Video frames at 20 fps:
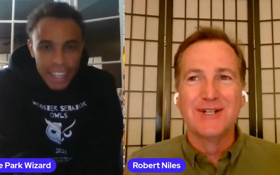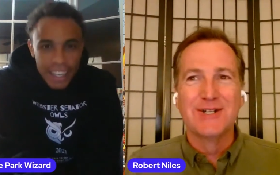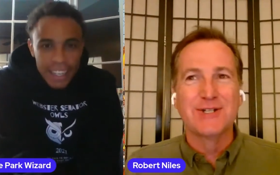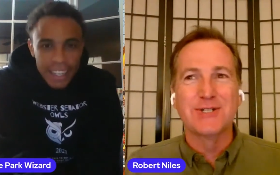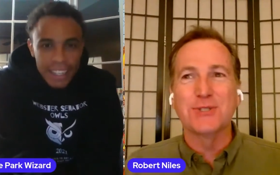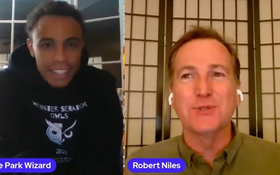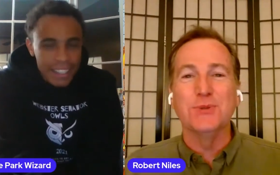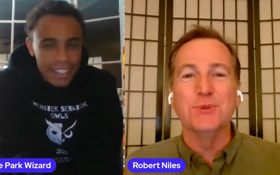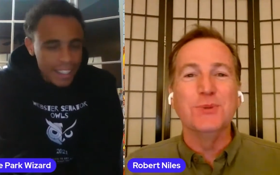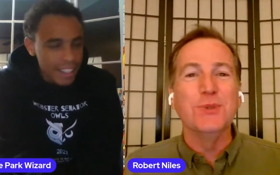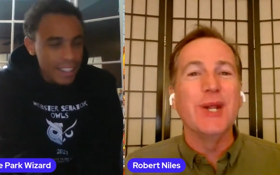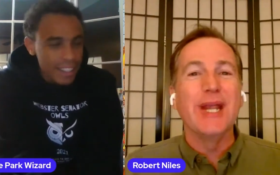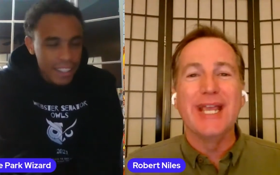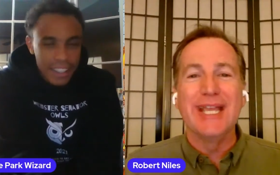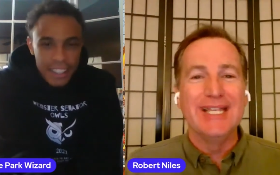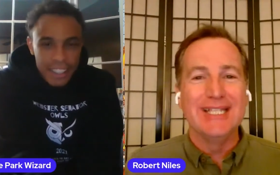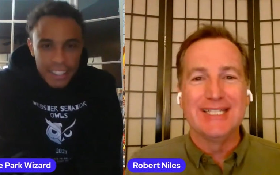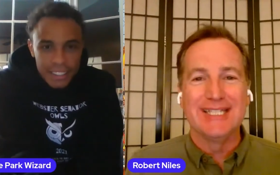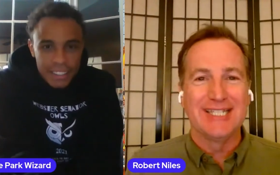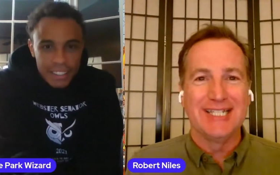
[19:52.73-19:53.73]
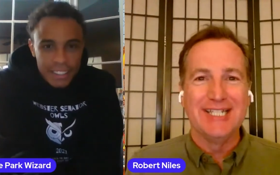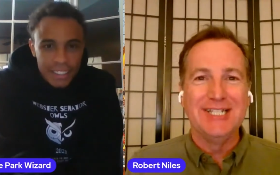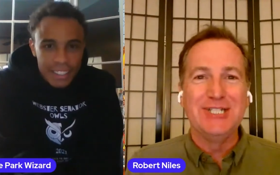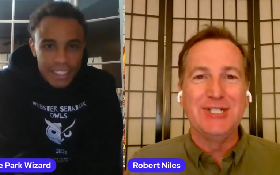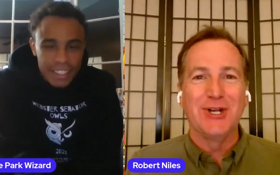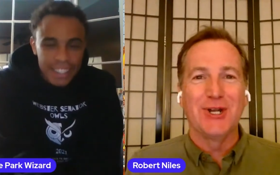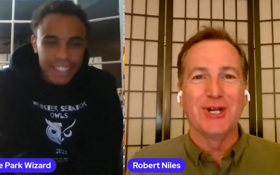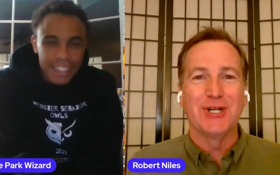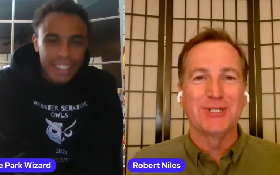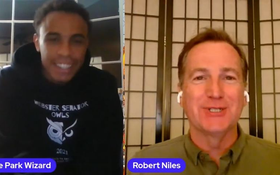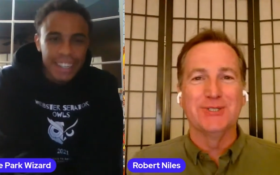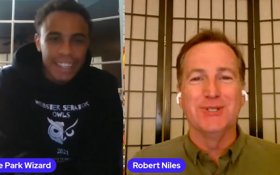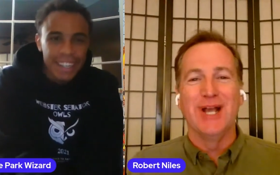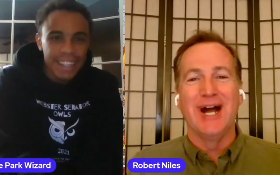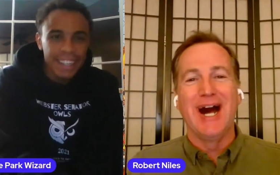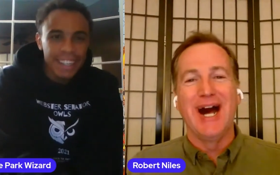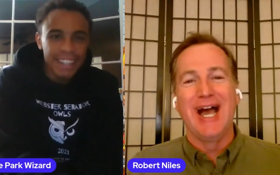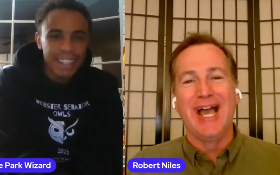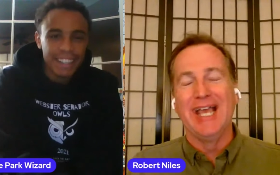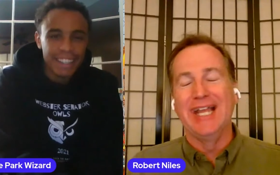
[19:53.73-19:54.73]
Speaker 1: crazy dark
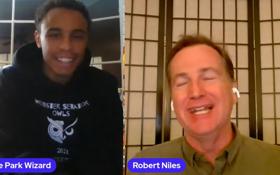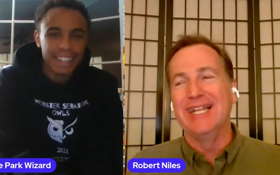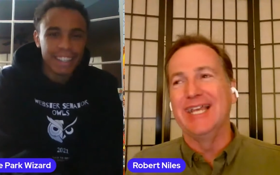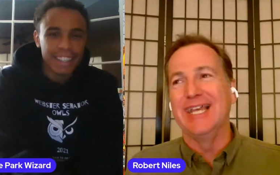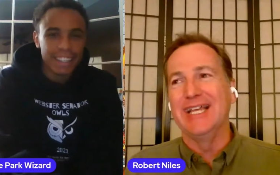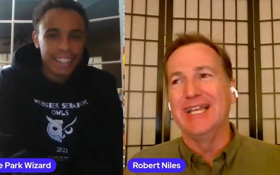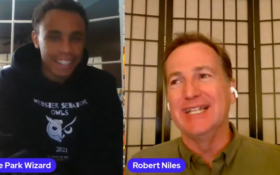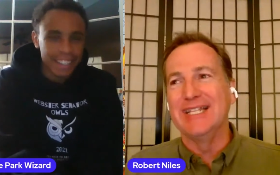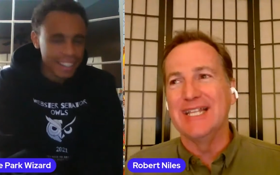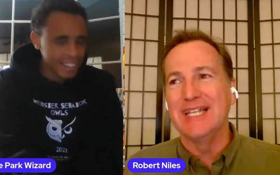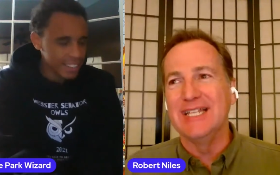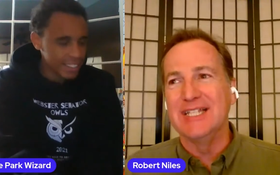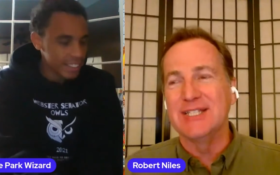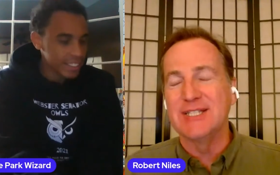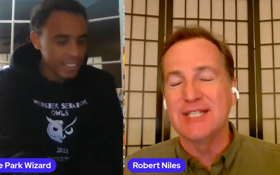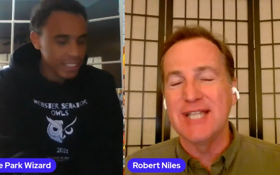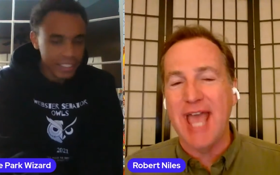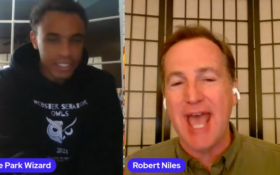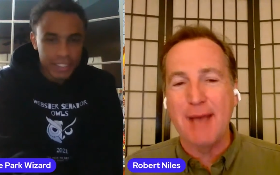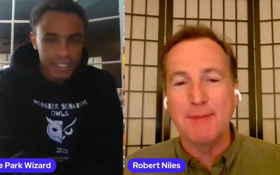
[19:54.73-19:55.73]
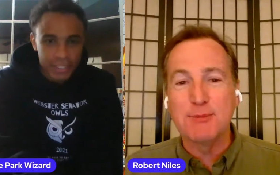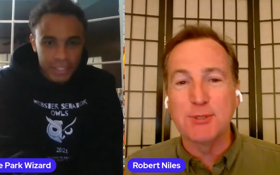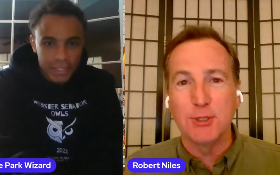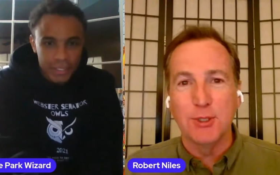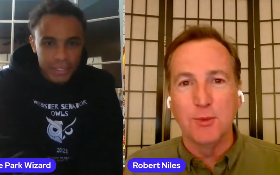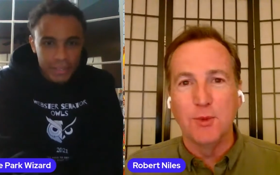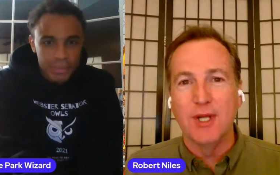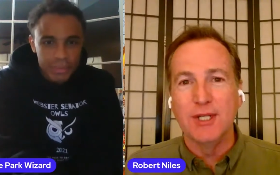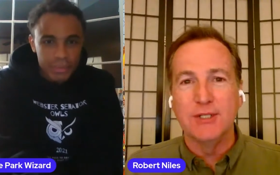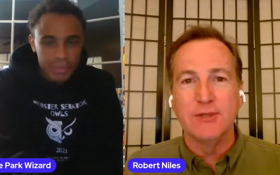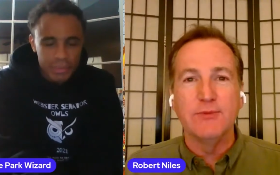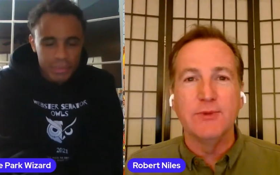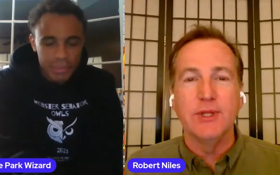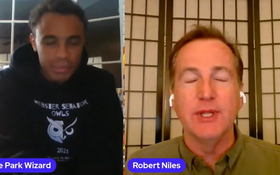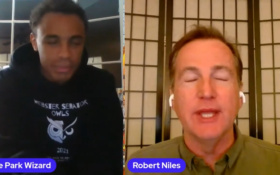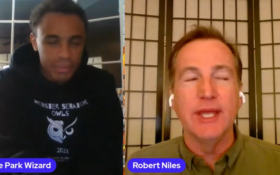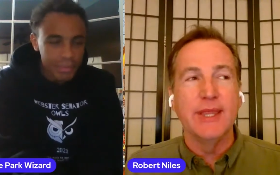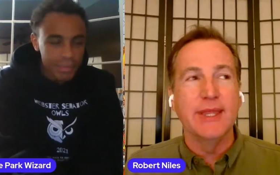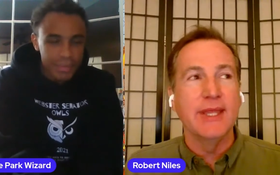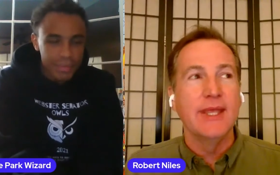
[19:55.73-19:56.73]
ride, and it's absolutely
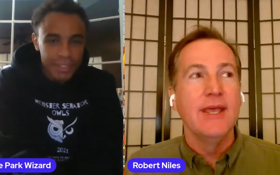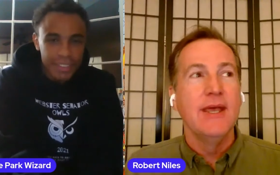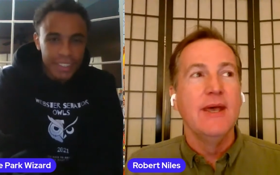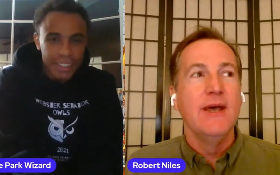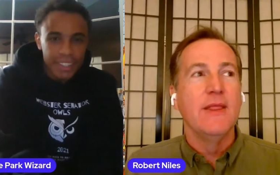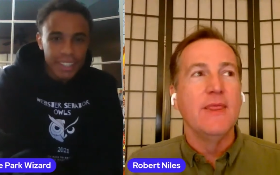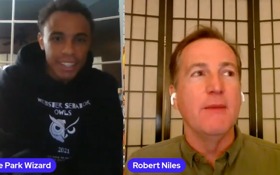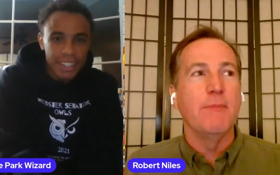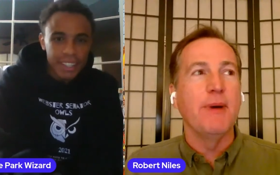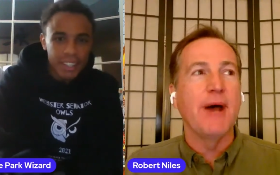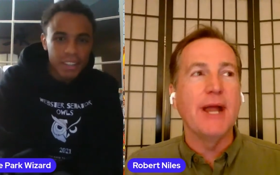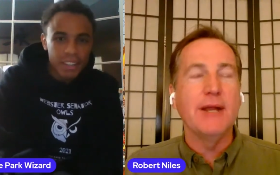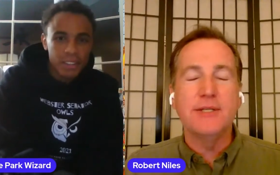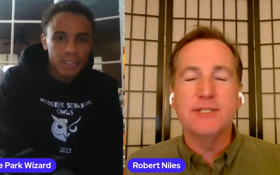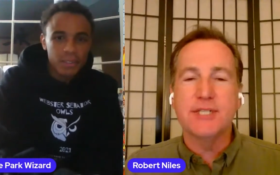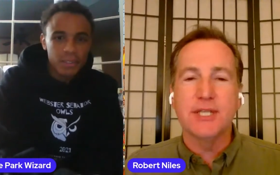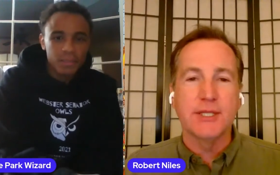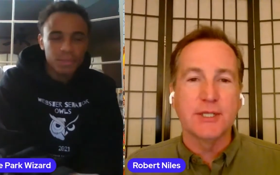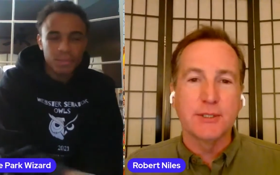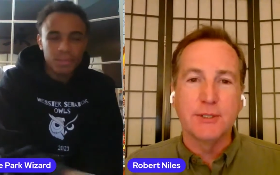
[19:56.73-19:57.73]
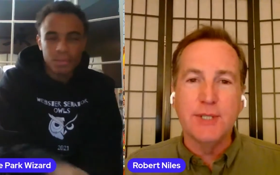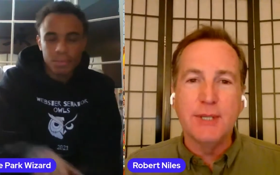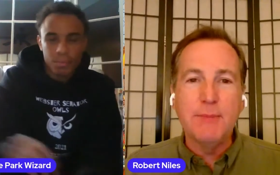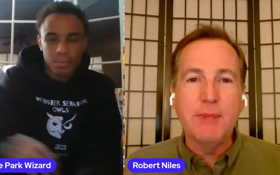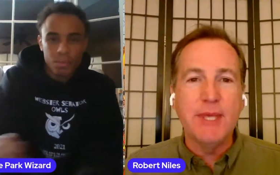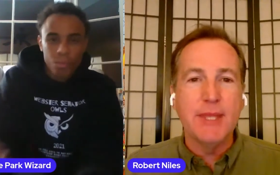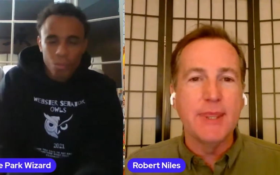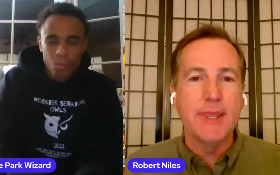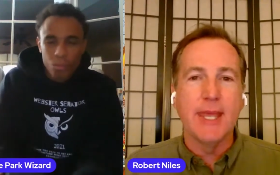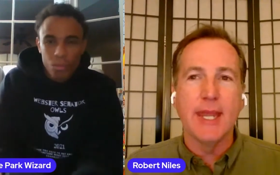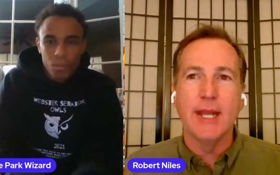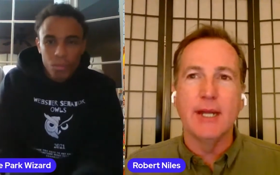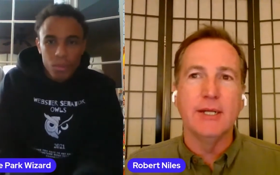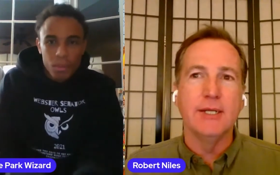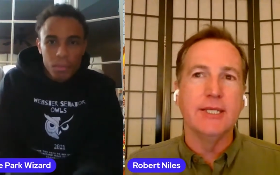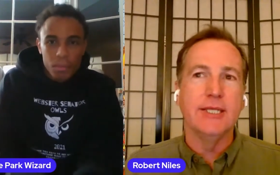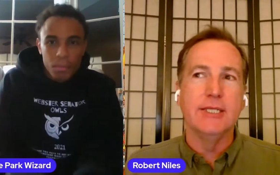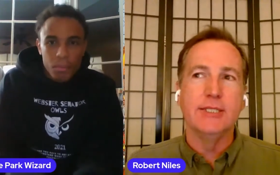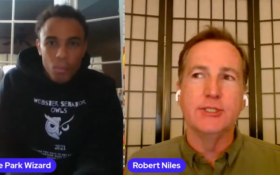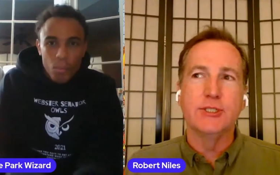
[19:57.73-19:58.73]
wonderful. And the Pirates of the Caribbean
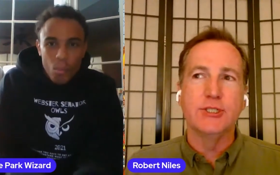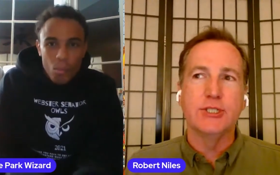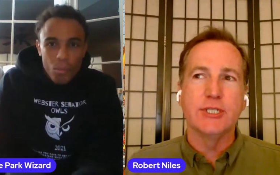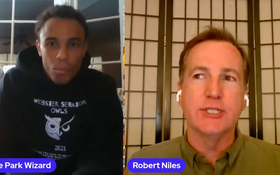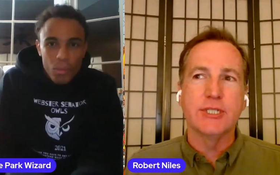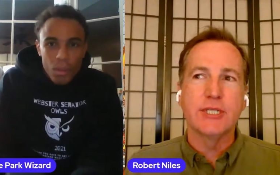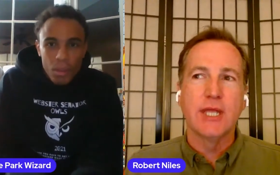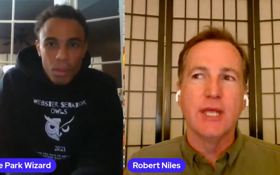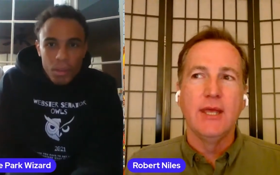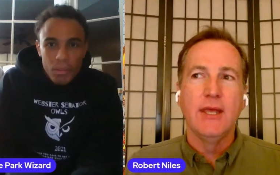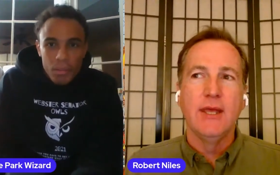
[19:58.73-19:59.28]
there is just,